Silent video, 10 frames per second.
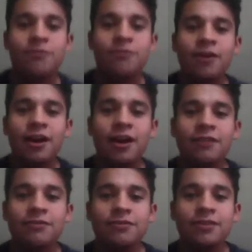5
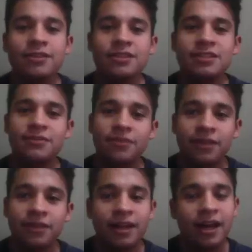
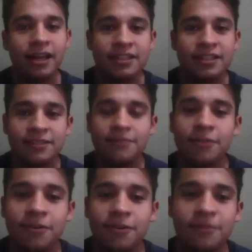different kinds of
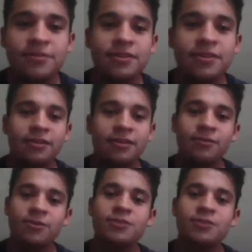verbs. The
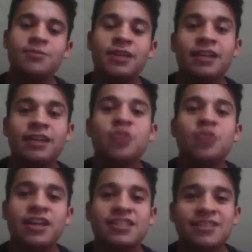first being
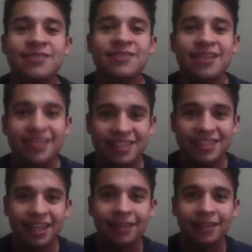transitive, the
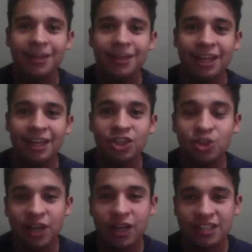second being
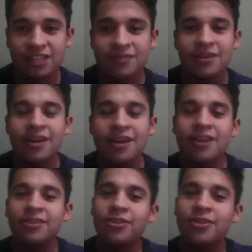intransitive,
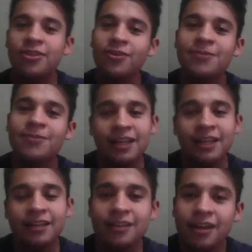the third
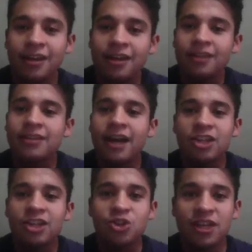being
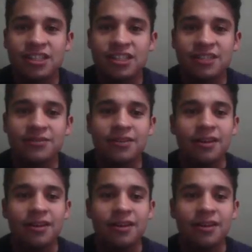ditransitive,